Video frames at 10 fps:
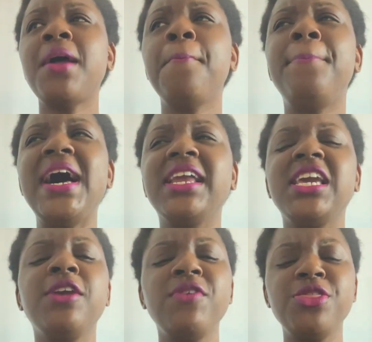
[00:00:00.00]
But
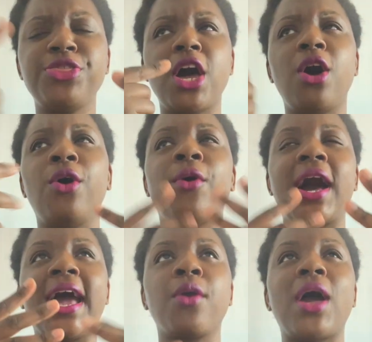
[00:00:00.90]
even though
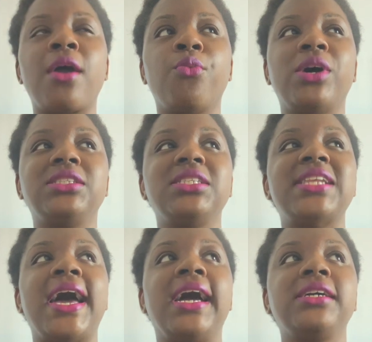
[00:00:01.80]
I wasn't
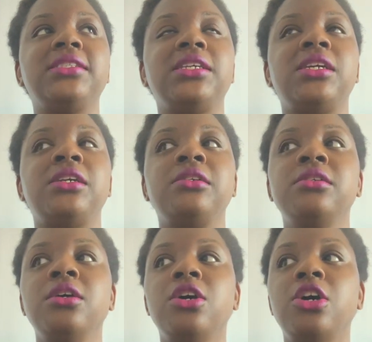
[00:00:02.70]

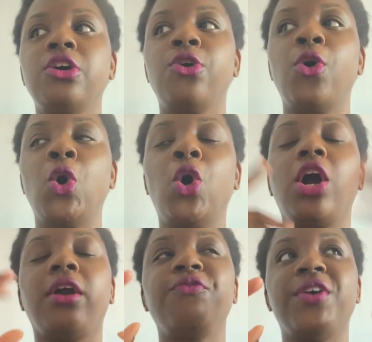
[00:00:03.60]
acting
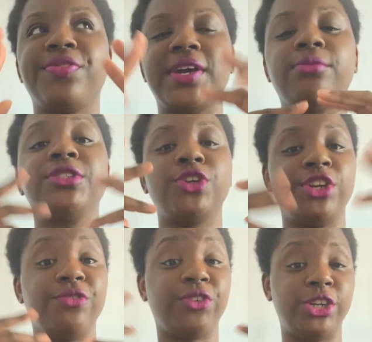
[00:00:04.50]
or felt that I was
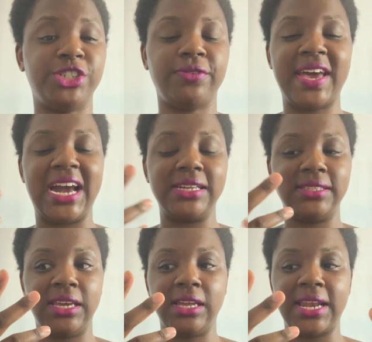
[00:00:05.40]
on the verge of
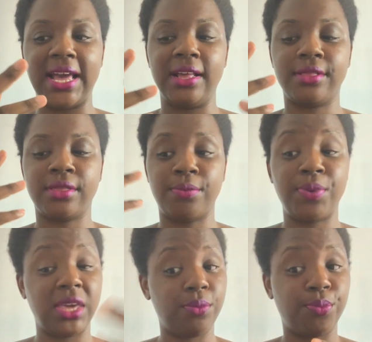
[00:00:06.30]
acting like the
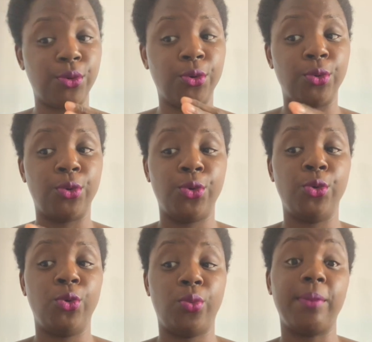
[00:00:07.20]
people
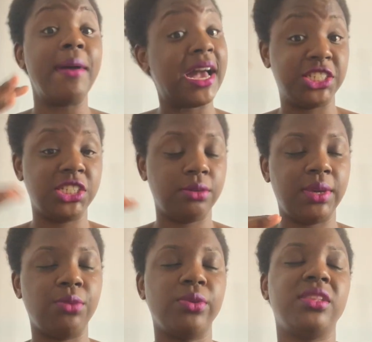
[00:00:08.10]
who were bashing
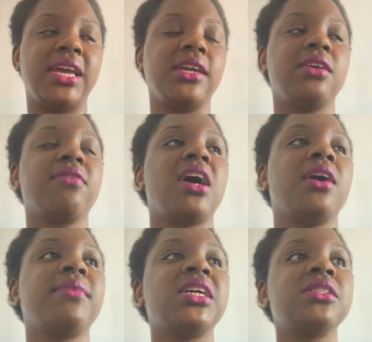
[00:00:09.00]
me with negative
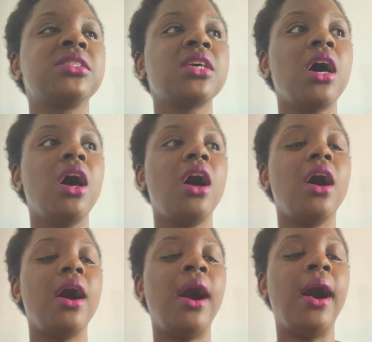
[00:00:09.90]
comments,
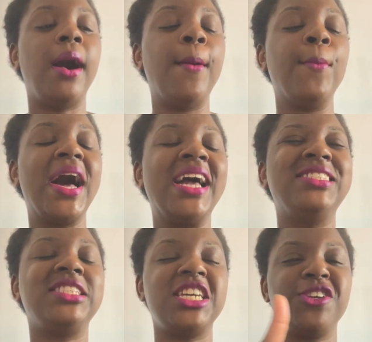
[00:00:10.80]

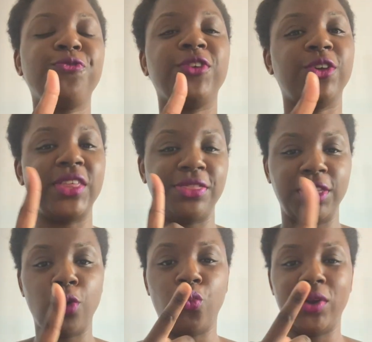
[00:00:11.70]
I did feel that there